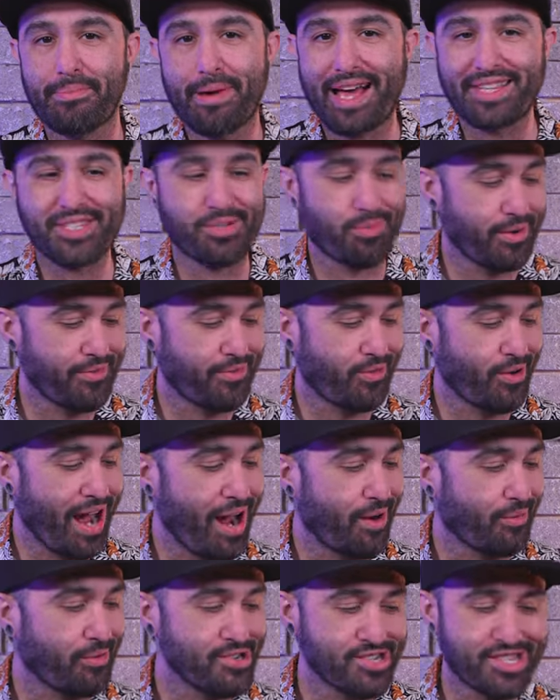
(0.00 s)
past twenty-four
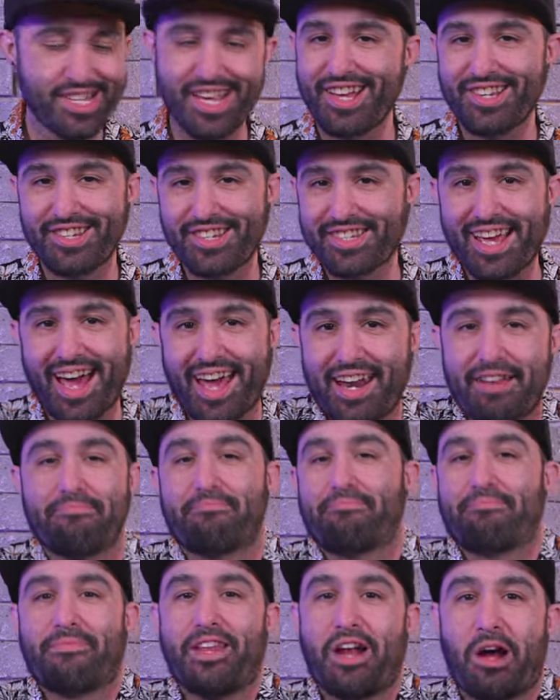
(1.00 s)
hours, just kind of,
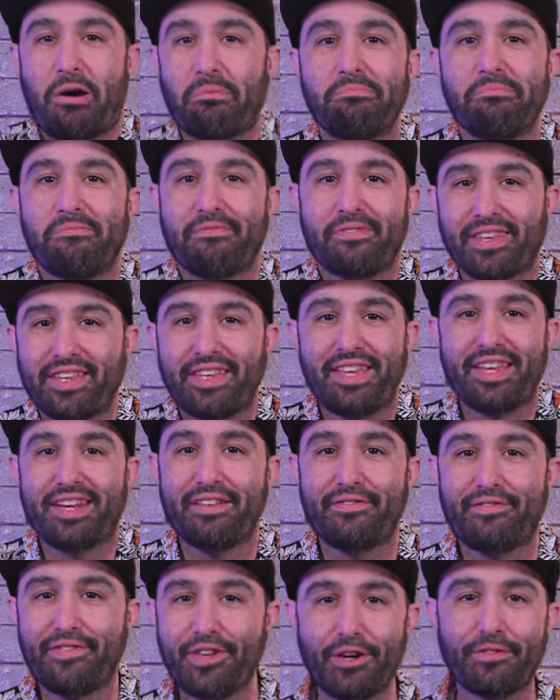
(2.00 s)
you know, getting
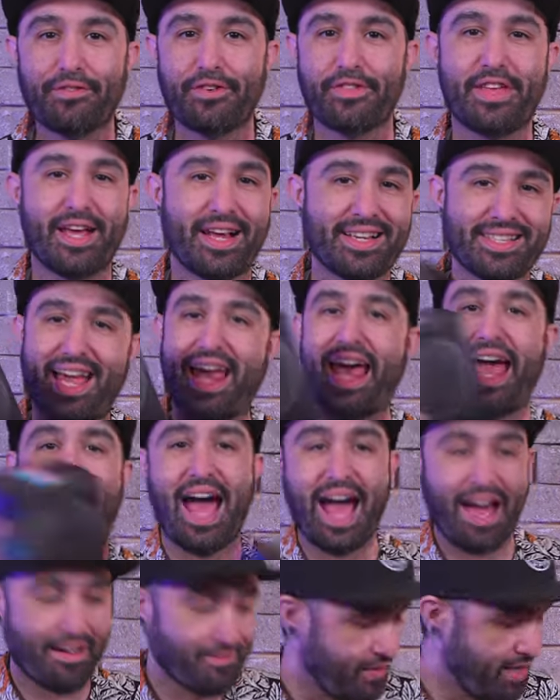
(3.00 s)
a feel for things. I
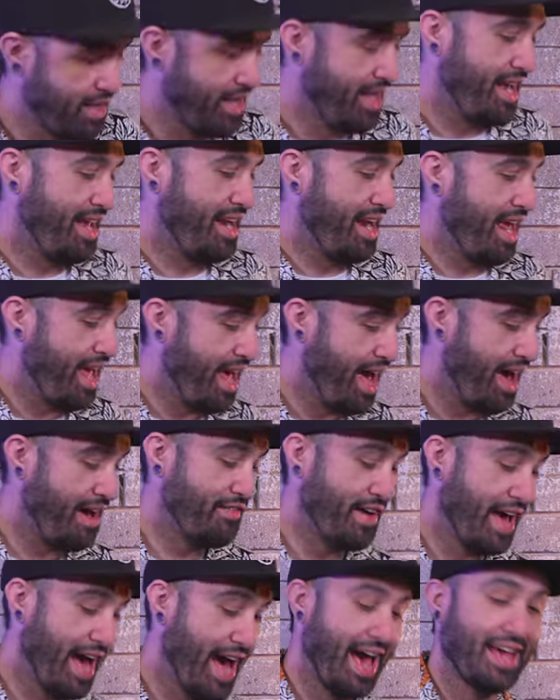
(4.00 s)
have and
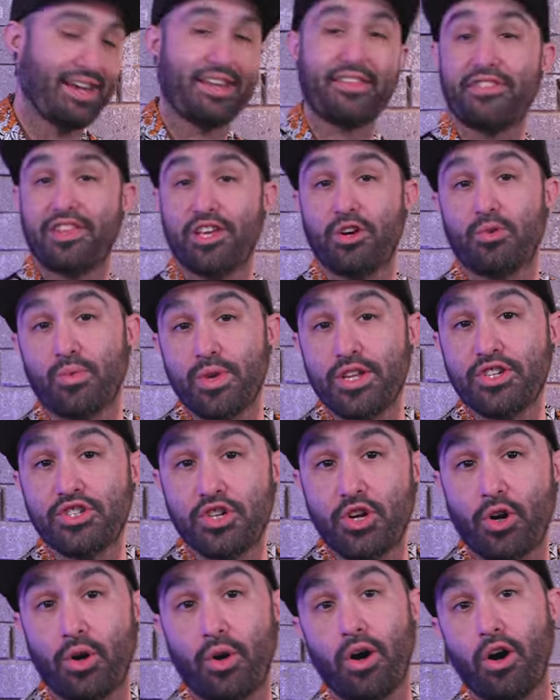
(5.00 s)
have had the
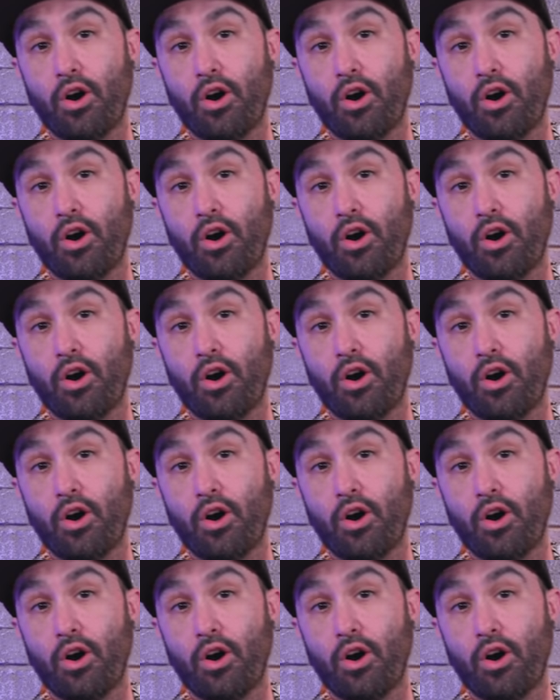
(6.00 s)
original